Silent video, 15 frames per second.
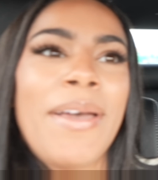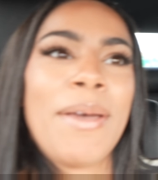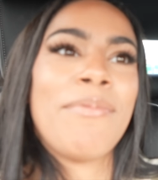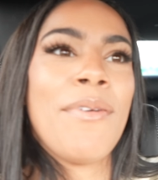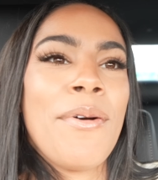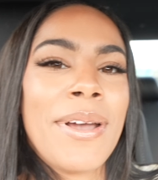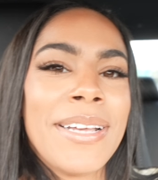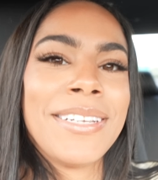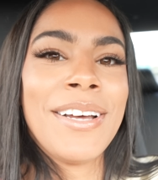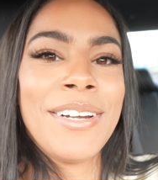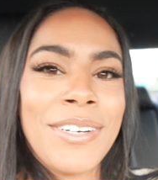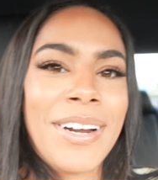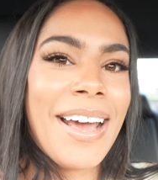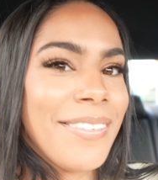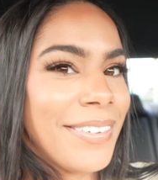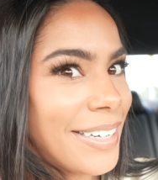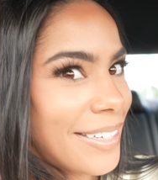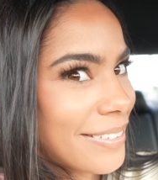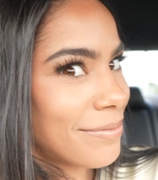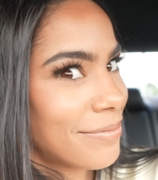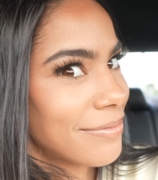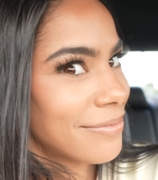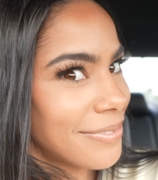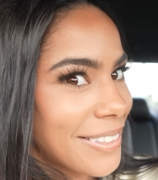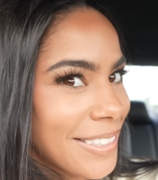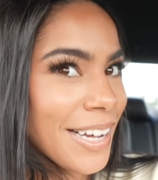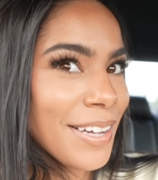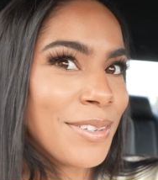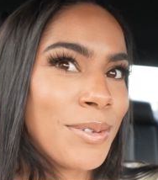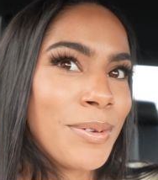babe, focus on driving.
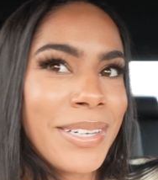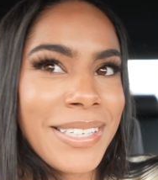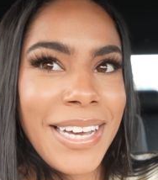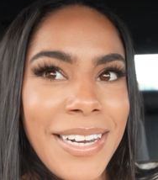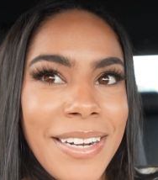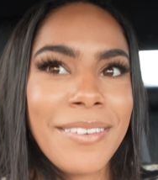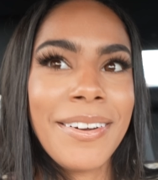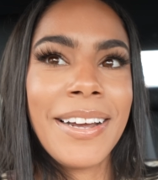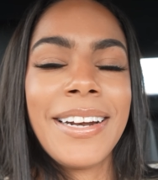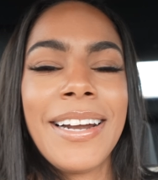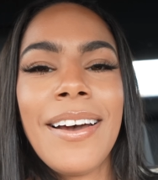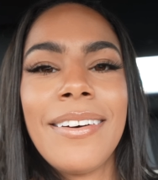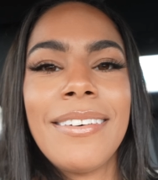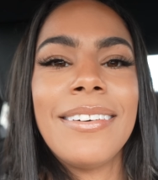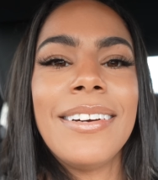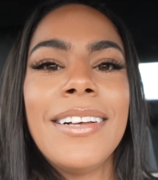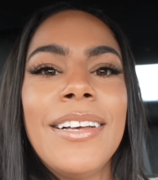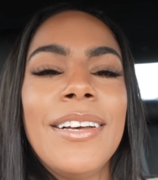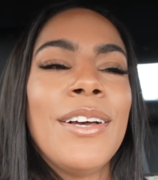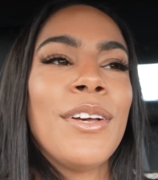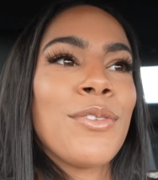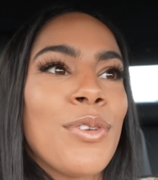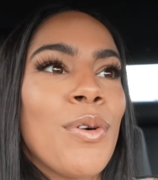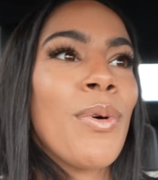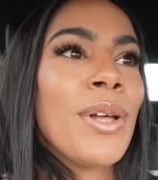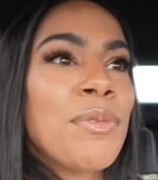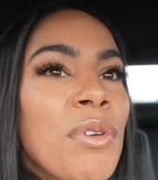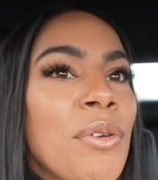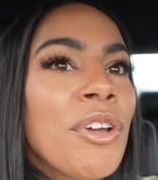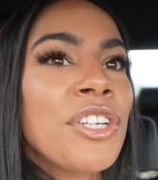This guy's too excited I'm too right excited now. Still. So
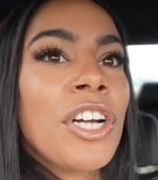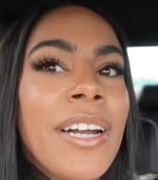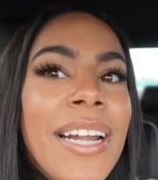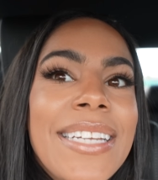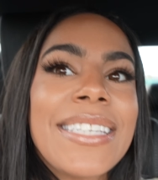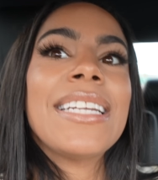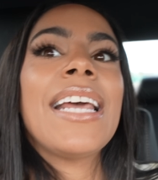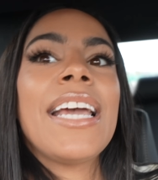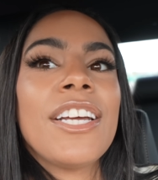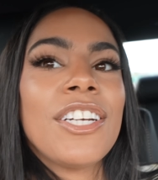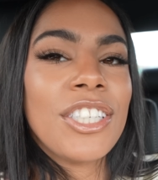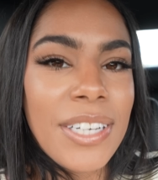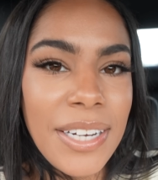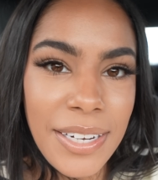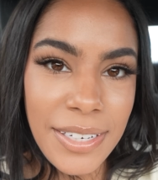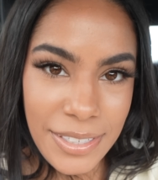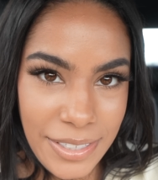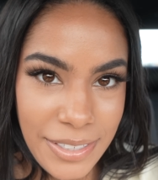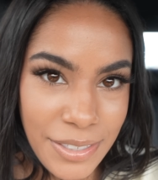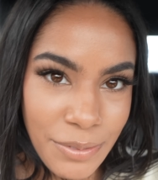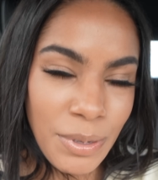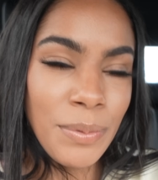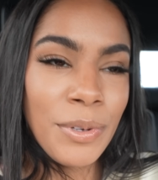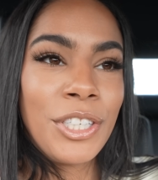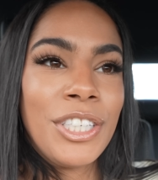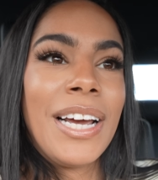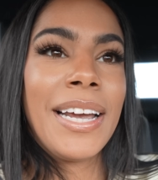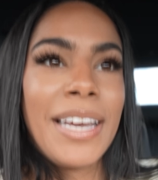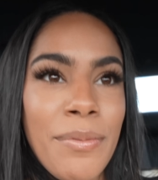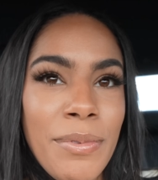once we reach our destination, we will
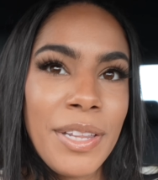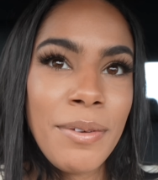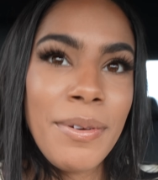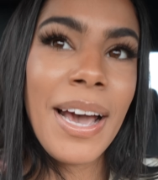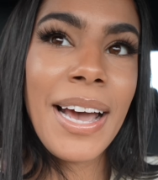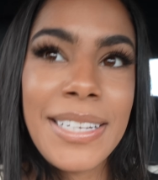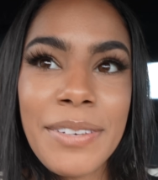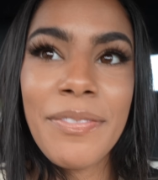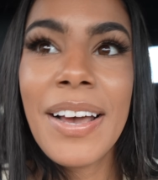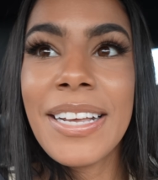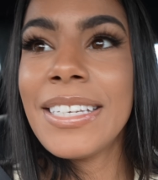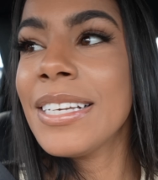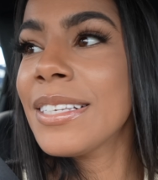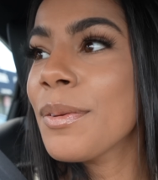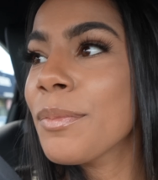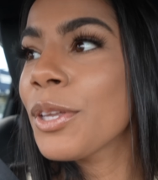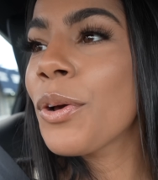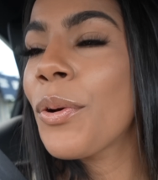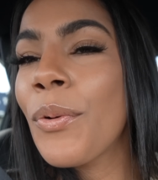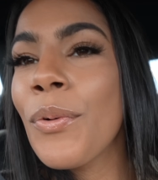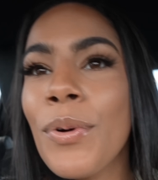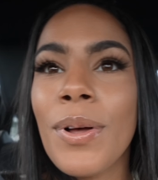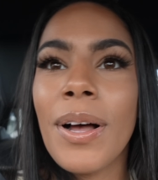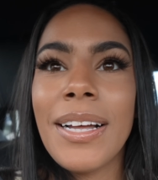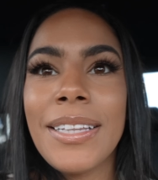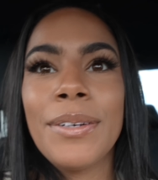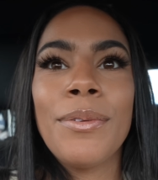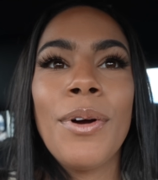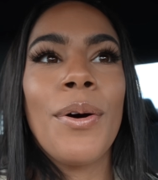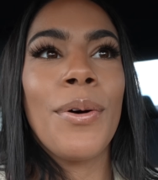check in with you guys. If I see something cool
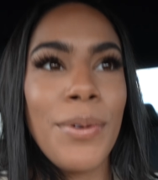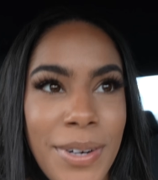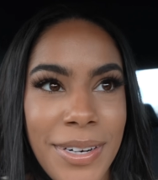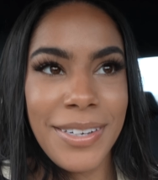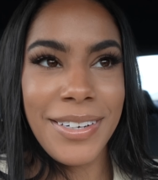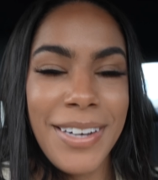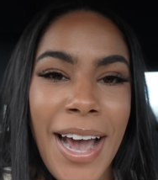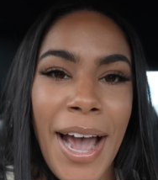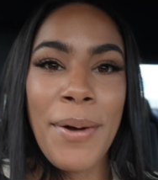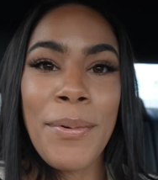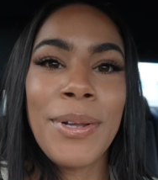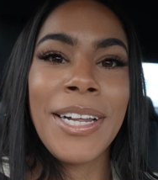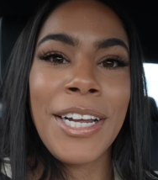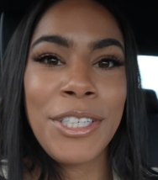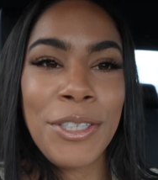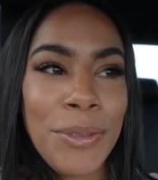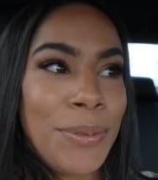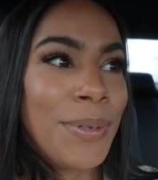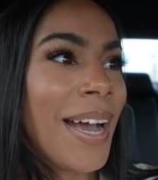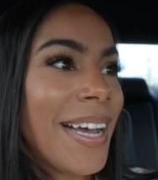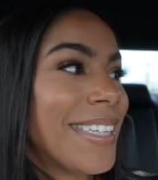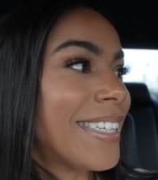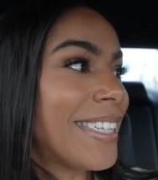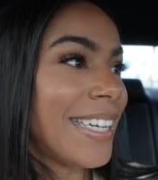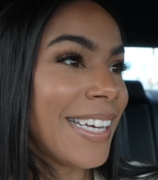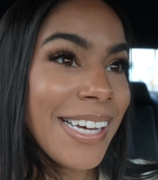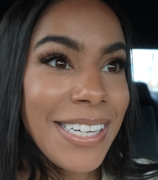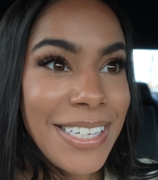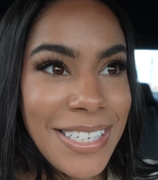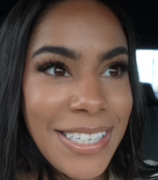on the road, I will let you guys
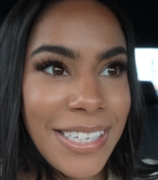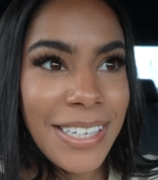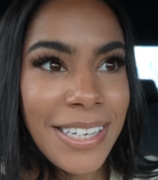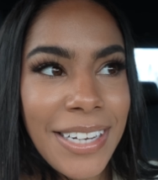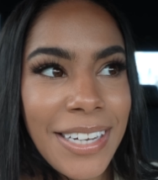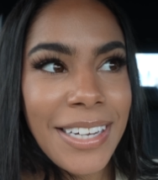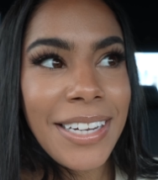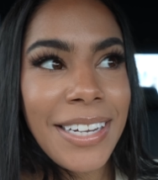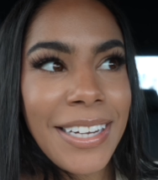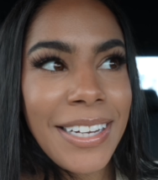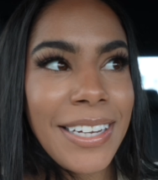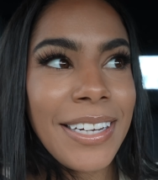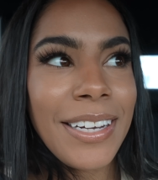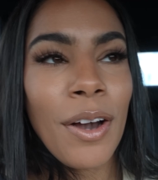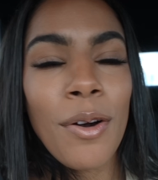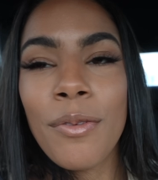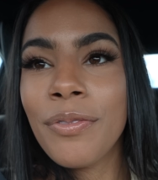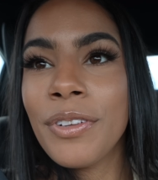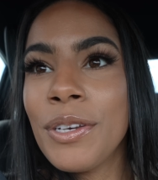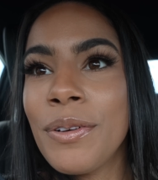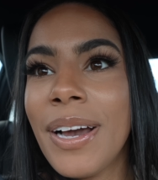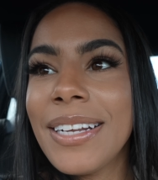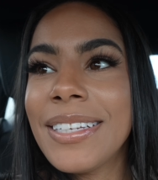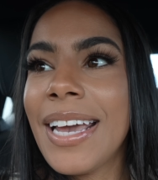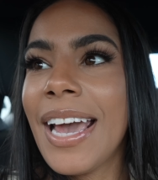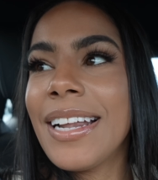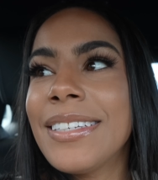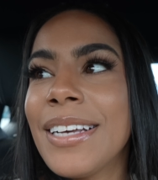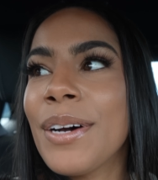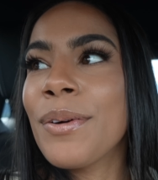see it. Hopefully you guys
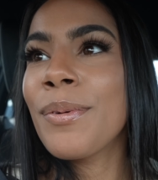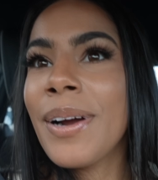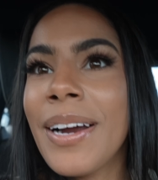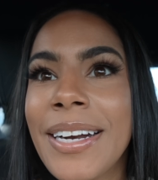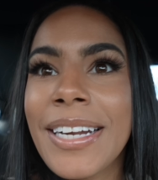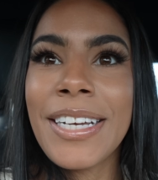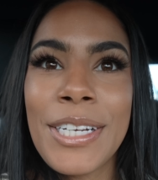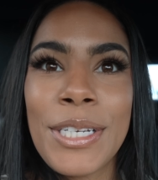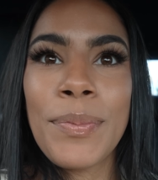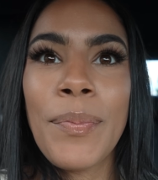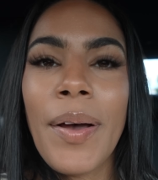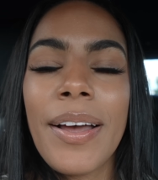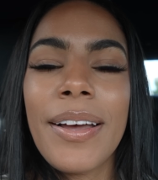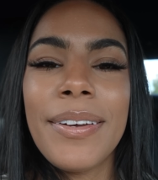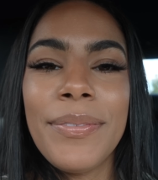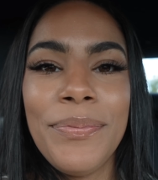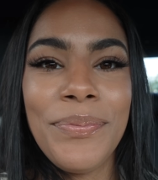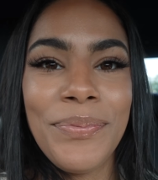can't tell where it is, but